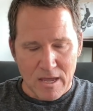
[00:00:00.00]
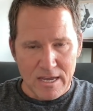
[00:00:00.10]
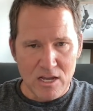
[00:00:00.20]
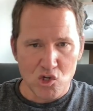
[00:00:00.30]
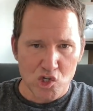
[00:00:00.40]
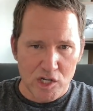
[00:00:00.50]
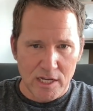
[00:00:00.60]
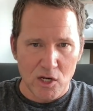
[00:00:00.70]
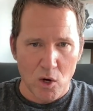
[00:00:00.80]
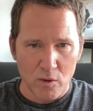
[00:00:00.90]

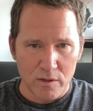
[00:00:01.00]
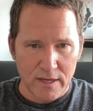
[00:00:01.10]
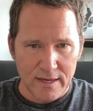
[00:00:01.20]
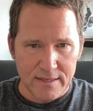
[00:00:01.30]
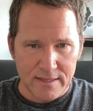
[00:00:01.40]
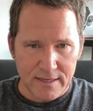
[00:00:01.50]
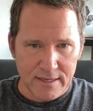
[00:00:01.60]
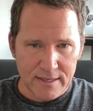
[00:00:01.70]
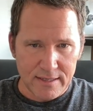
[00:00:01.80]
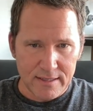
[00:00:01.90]
Interesting note that
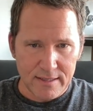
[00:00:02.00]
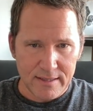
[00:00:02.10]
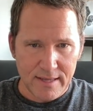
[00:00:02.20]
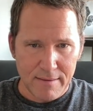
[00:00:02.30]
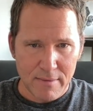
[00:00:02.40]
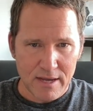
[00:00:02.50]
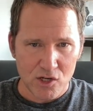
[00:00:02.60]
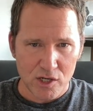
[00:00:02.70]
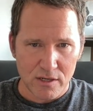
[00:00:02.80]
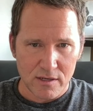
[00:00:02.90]
they
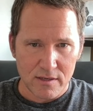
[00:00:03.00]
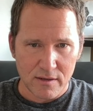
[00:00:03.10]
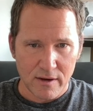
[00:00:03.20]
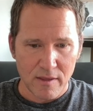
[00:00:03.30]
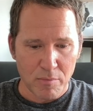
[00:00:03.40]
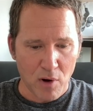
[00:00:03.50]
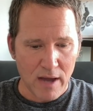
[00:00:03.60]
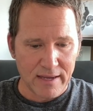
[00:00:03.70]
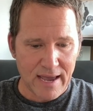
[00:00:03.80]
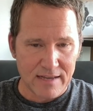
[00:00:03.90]
mentioned on the
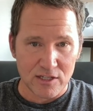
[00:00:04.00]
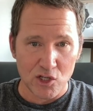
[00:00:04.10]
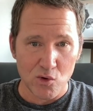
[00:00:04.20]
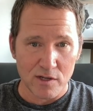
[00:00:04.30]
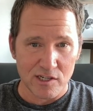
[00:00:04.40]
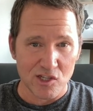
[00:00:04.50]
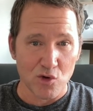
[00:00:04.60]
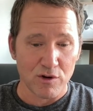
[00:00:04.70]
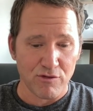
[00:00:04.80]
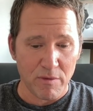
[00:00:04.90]
broadcast the U.S. is
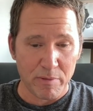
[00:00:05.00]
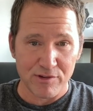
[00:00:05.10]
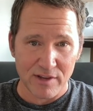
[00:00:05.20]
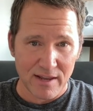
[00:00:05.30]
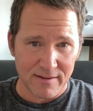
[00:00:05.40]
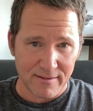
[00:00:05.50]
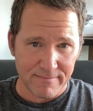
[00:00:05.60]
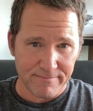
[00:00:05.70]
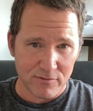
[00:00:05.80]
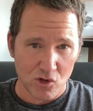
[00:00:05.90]
33%
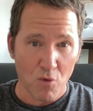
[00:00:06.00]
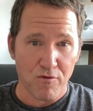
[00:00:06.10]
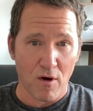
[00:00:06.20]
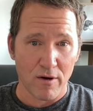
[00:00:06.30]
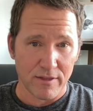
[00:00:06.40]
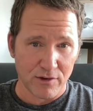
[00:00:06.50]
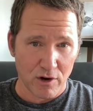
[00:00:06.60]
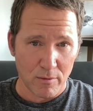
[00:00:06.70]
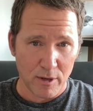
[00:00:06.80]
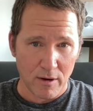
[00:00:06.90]
so far in the
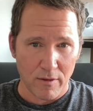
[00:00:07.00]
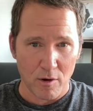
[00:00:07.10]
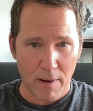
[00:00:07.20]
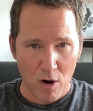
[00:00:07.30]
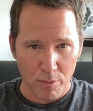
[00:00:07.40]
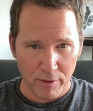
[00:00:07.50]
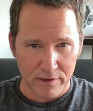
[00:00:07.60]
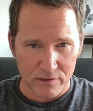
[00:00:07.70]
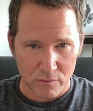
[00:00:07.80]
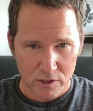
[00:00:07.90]
tournament on their power
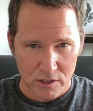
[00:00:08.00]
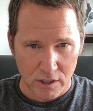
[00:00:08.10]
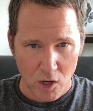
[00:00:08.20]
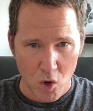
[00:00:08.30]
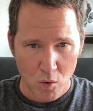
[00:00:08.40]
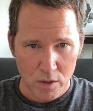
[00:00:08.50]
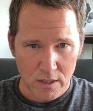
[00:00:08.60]
plays, which is low.